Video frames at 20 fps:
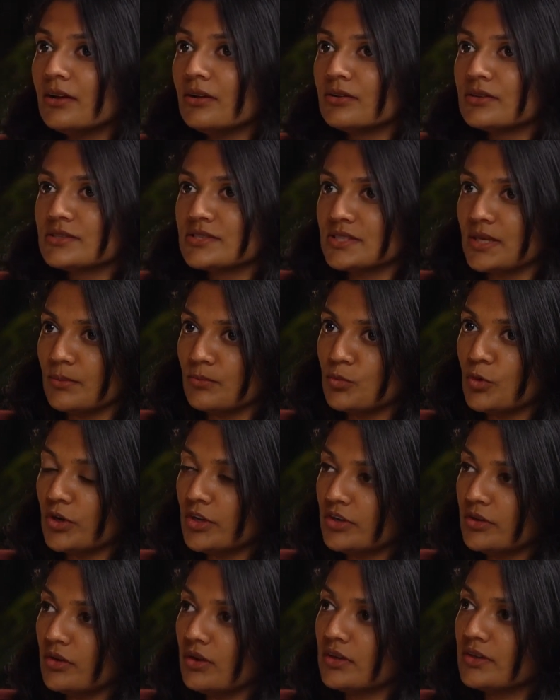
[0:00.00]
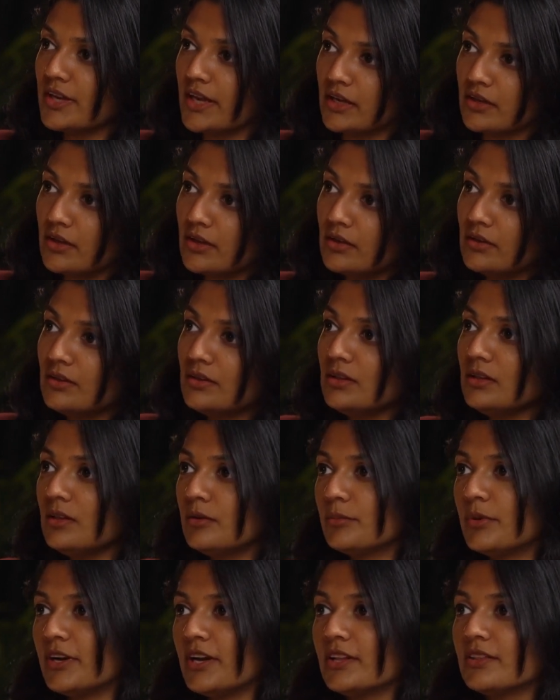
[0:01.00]
somewhat technical,
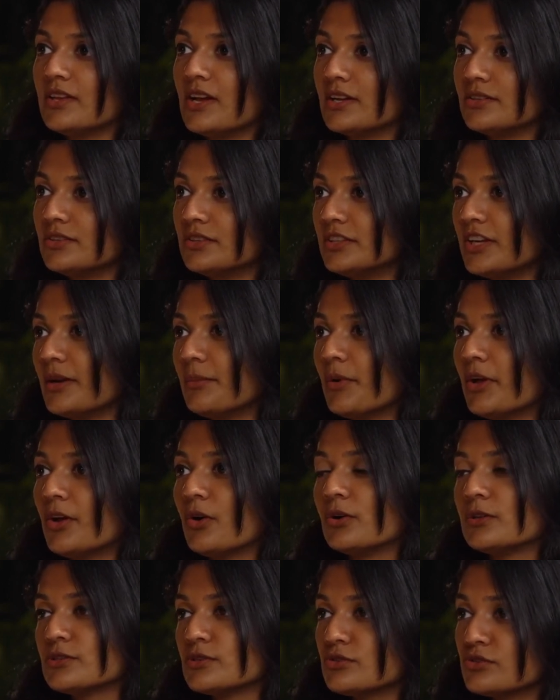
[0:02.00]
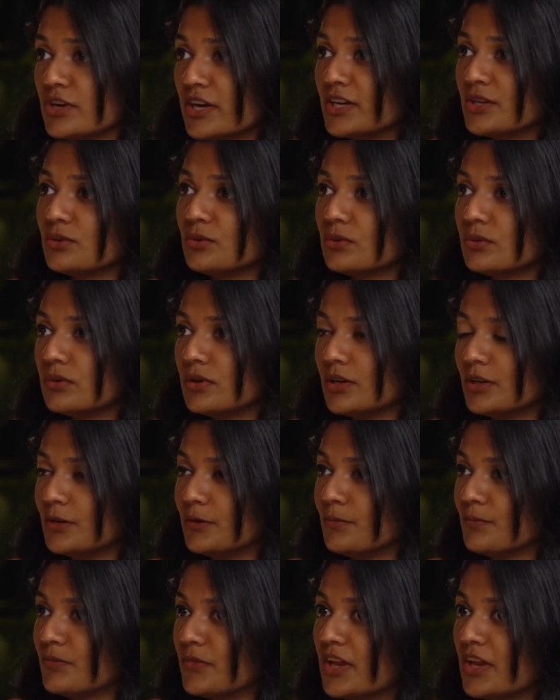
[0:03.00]
but at the other time I also try to